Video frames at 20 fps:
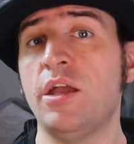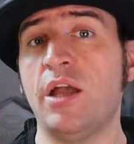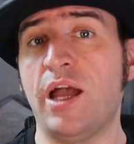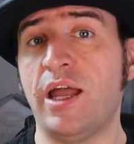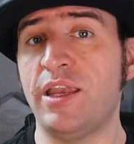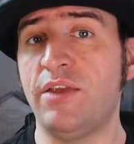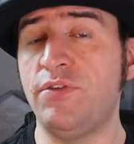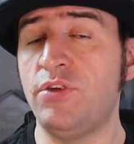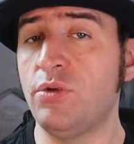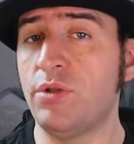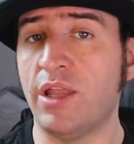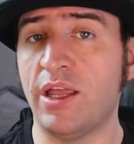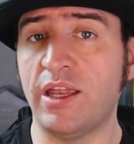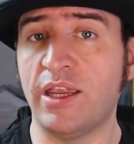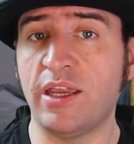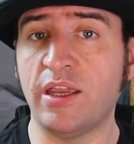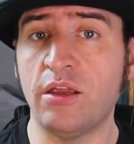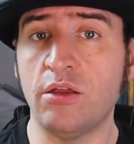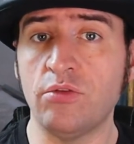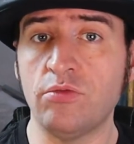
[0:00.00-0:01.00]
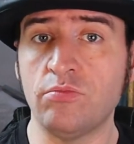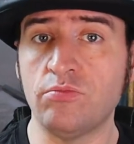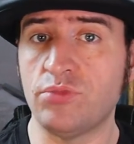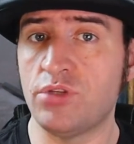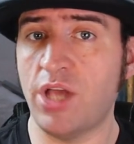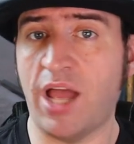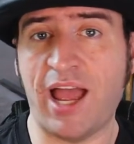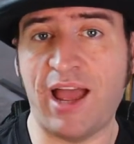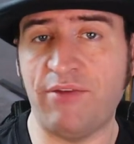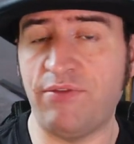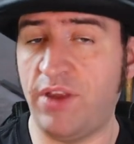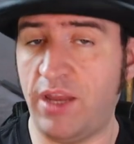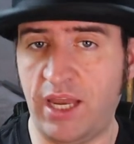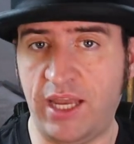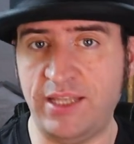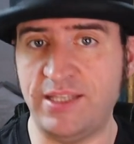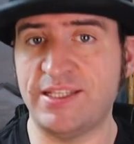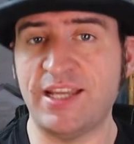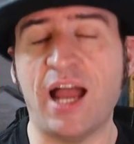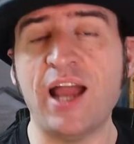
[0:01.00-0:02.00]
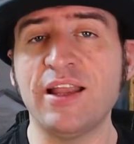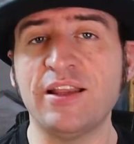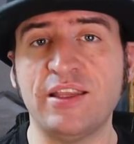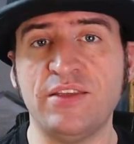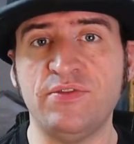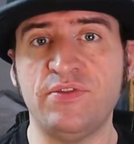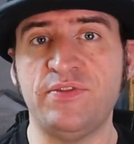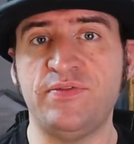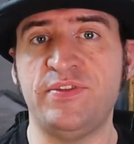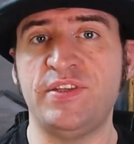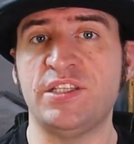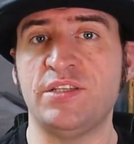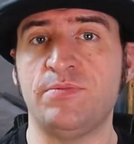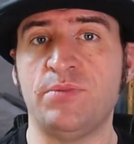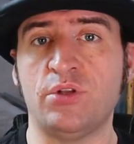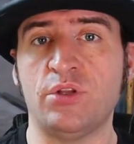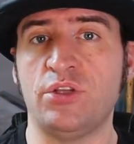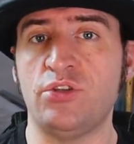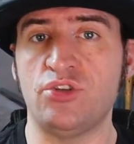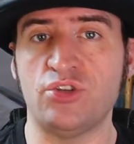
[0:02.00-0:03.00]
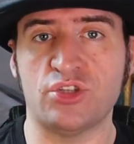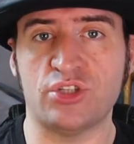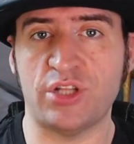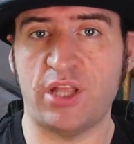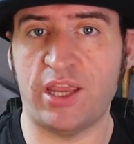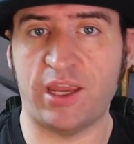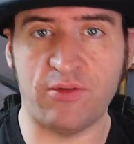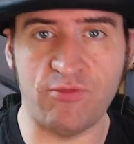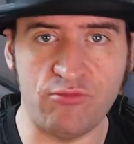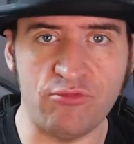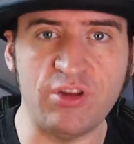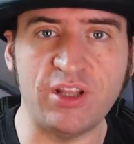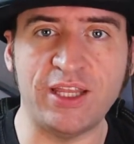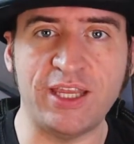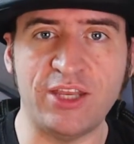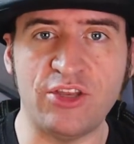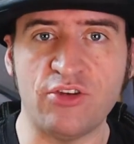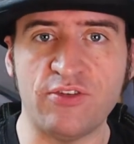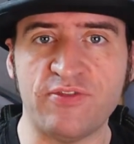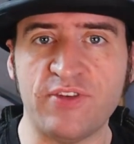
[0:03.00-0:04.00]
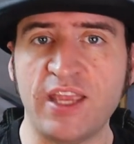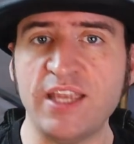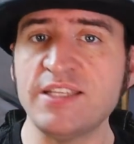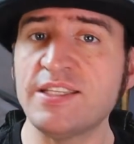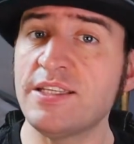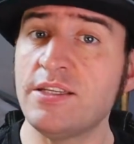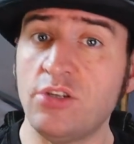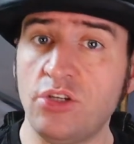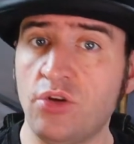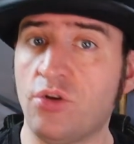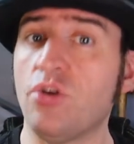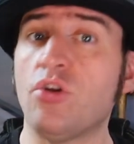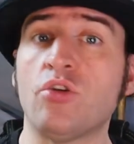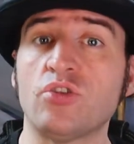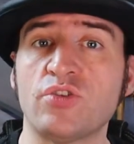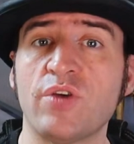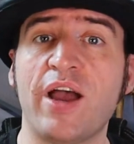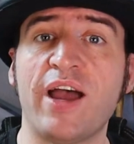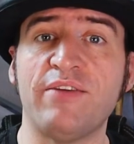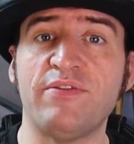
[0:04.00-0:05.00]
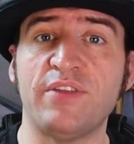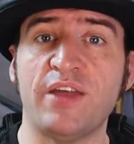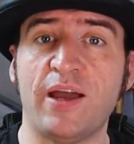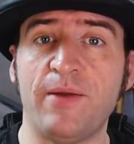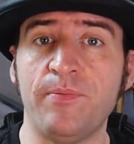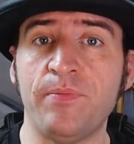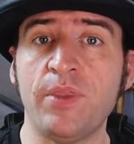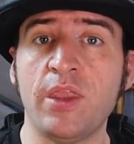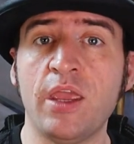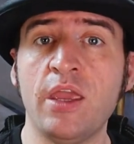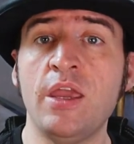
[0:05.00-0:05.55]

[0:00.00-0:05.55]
And if you like to have it entirely visible and just like really in your face, you can also have that.